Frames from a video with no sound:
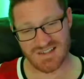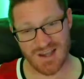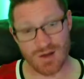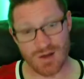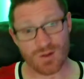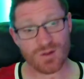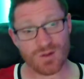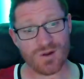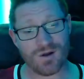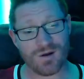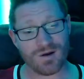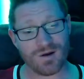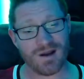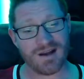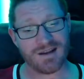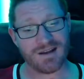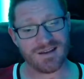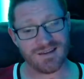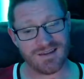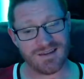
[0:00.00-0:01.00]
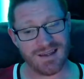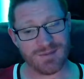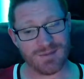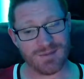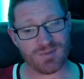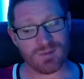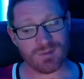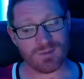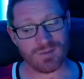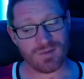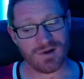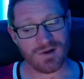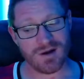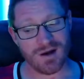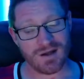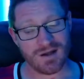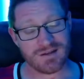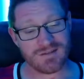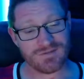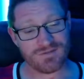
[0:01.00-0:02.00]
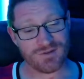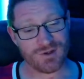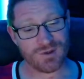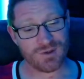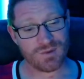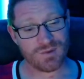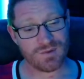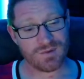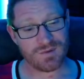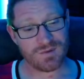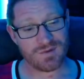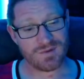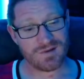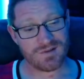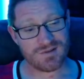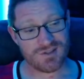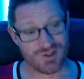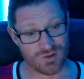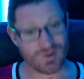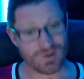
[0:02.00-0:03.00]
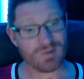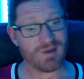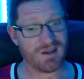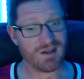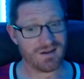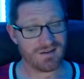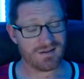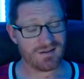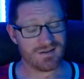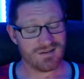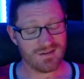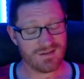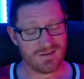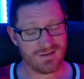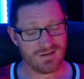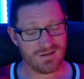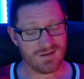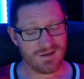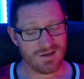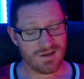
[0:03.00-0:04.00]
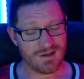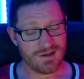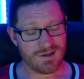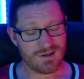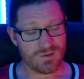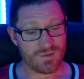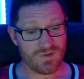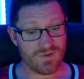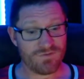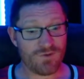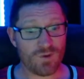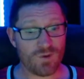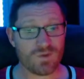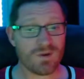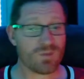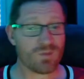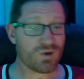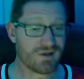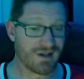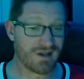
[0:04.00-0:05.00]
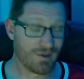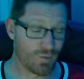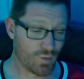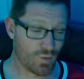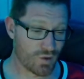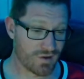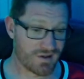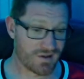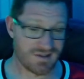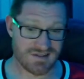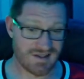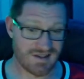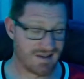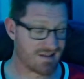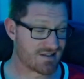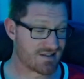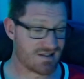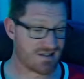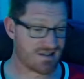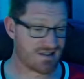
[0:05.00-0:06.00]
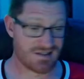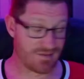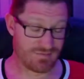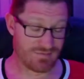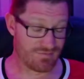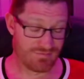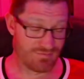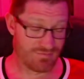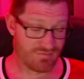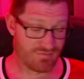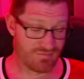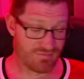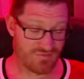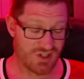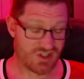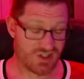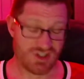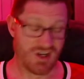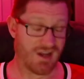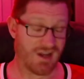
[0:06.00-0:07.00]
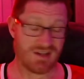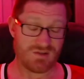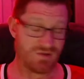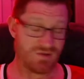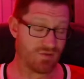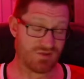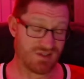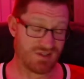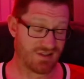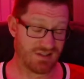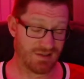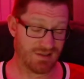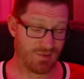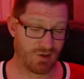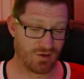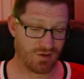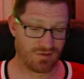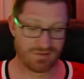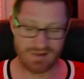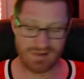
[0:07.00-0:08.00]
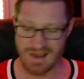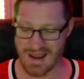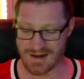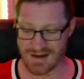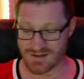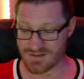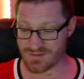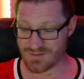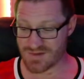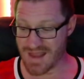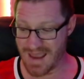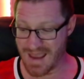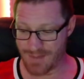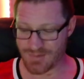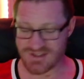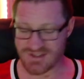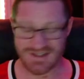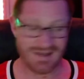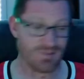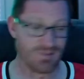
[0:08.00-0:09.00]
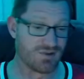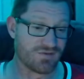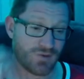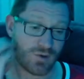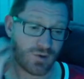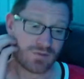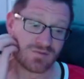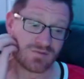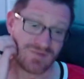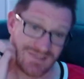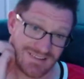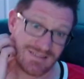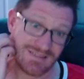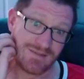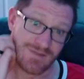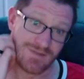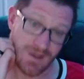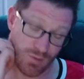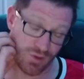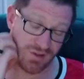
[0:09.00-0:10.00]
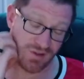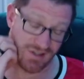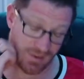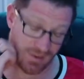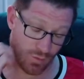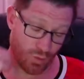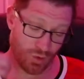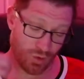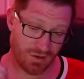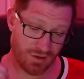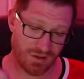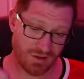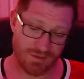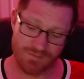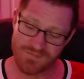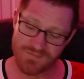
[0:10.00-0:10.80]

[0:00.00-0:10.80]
how long I could keep them on the phone streaming. The phone number didn't work because I guess it just changed. It was in the email, had happened today, but the phone number didn't work.